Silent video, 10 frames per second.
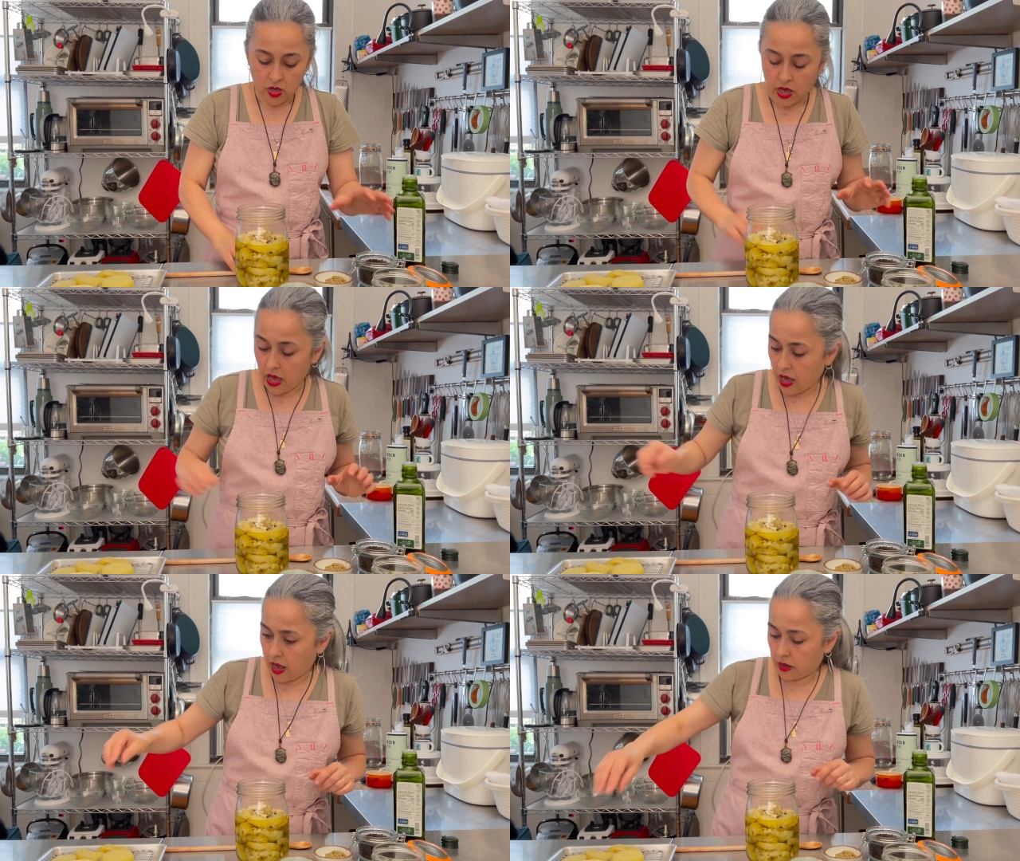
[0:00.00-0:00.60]

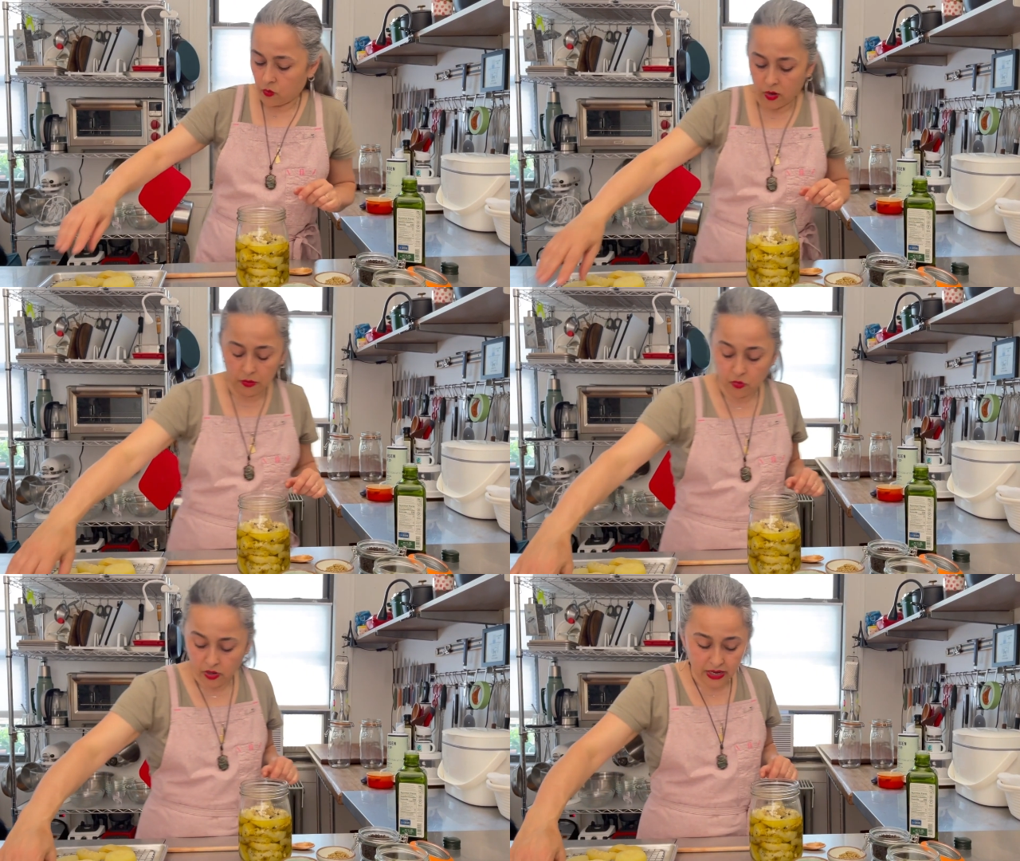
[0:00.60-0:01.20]
And one
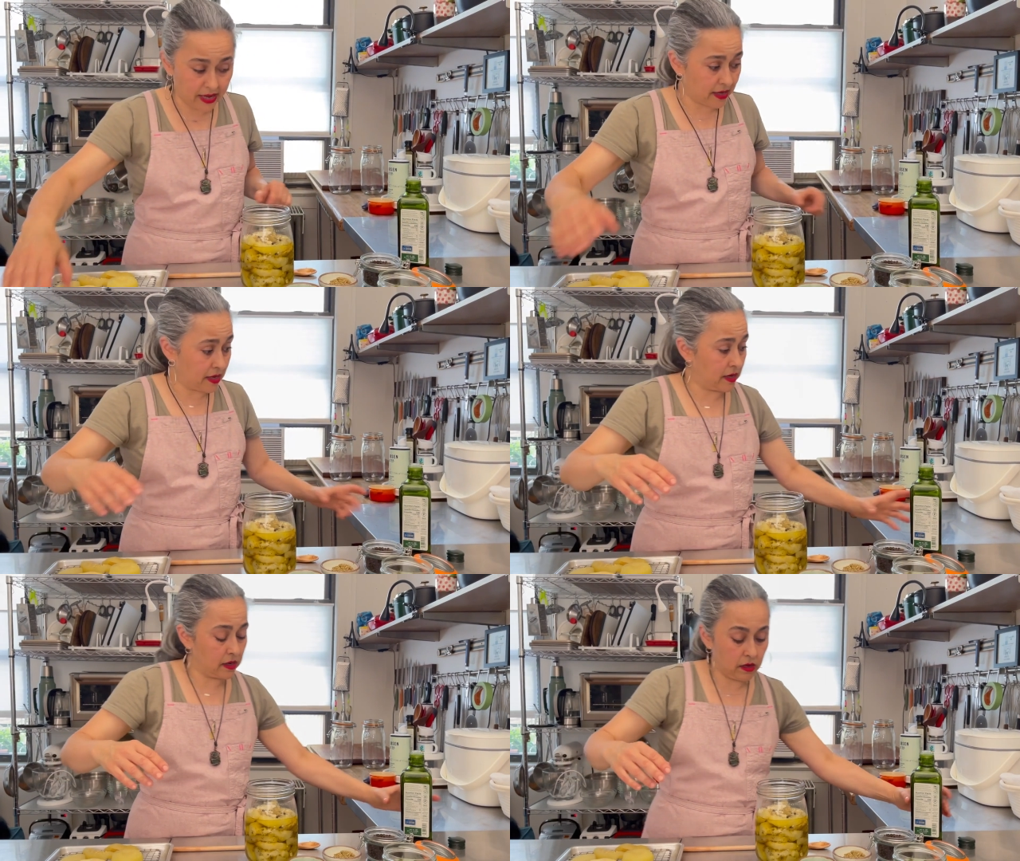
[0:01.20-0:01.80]
more
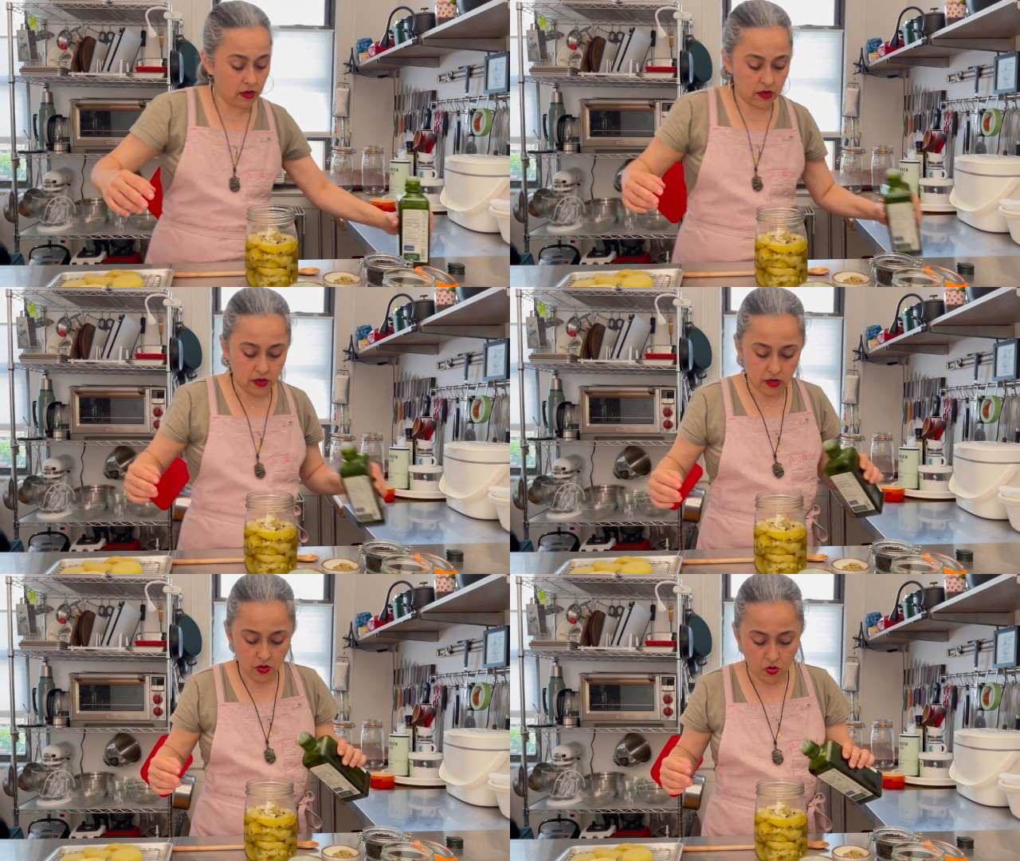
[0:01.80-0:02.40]
layer
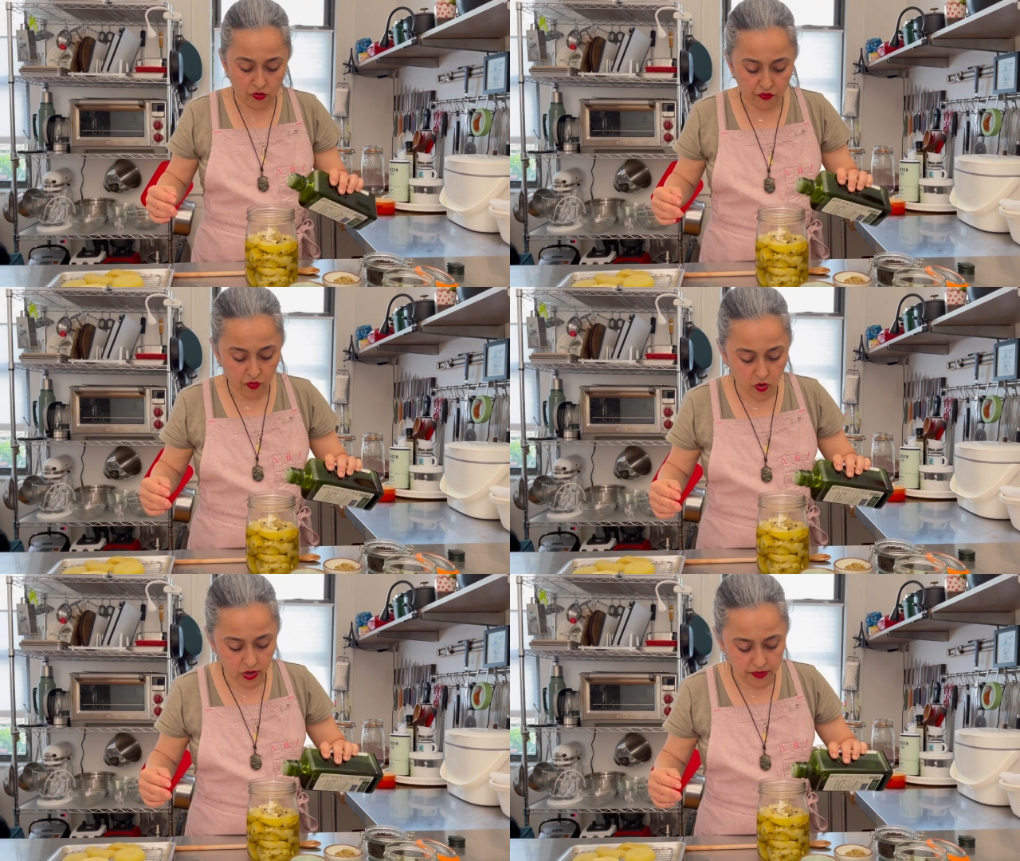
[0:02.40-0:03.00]
of
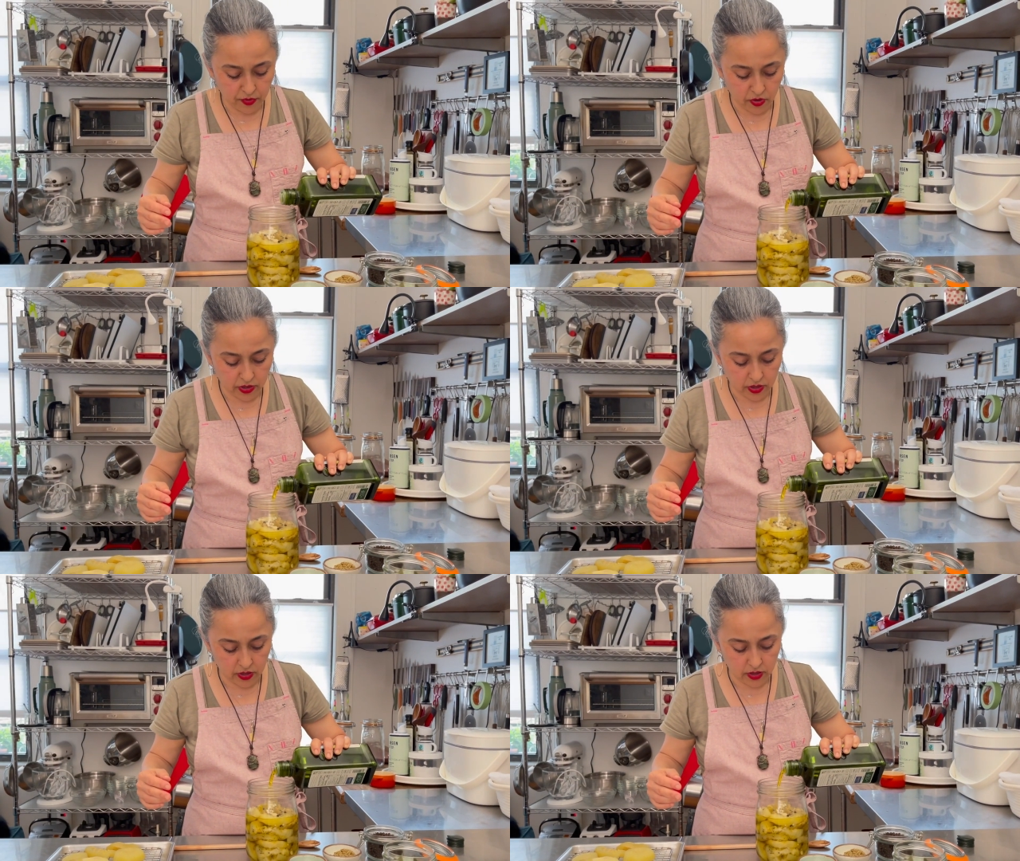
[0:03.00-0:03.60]
olive
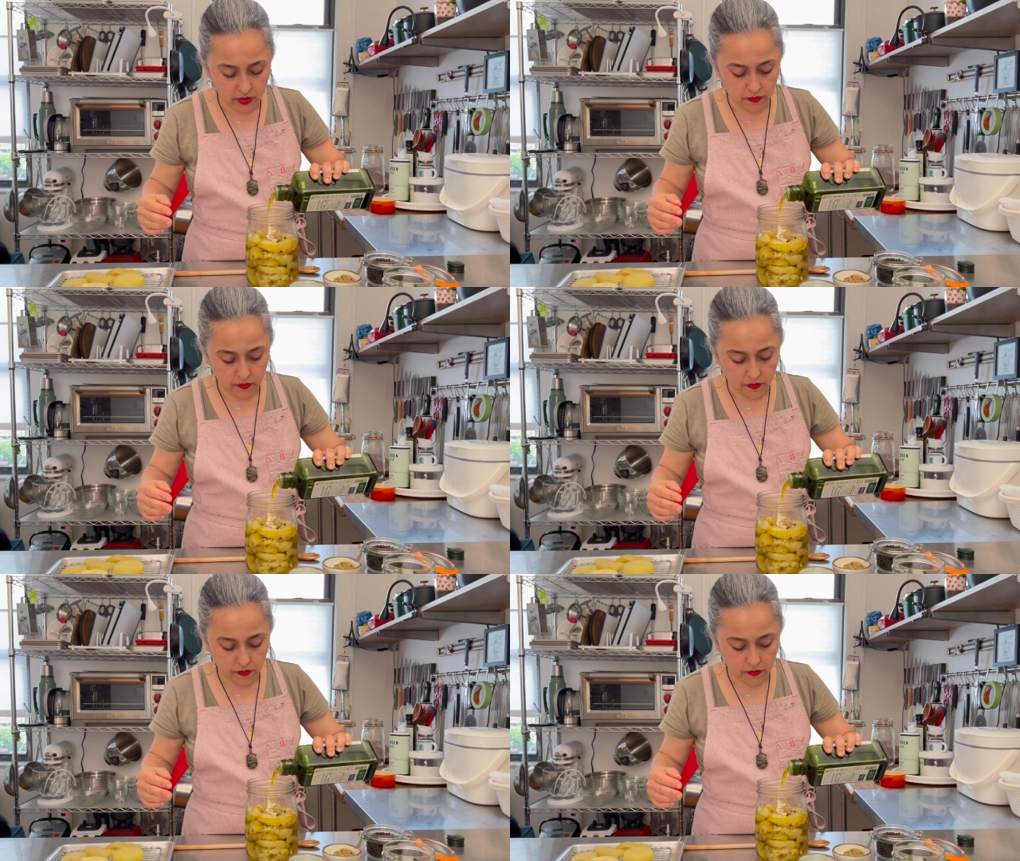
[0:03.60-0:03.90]
oil.